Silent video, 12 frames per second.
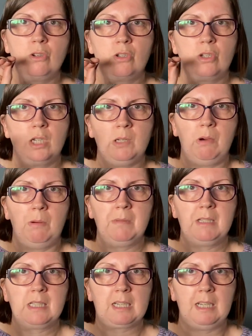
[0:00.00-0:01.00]
do you want me
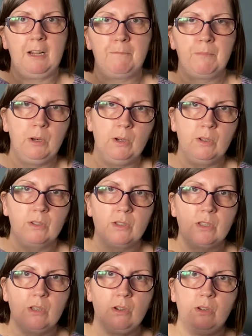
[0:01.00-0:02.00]
to kind of
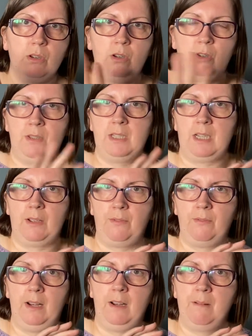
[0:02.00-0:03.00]
put all the
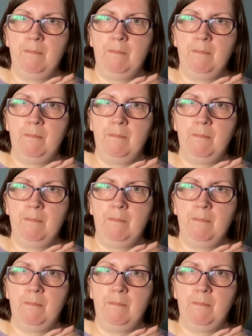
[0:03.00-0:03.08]
different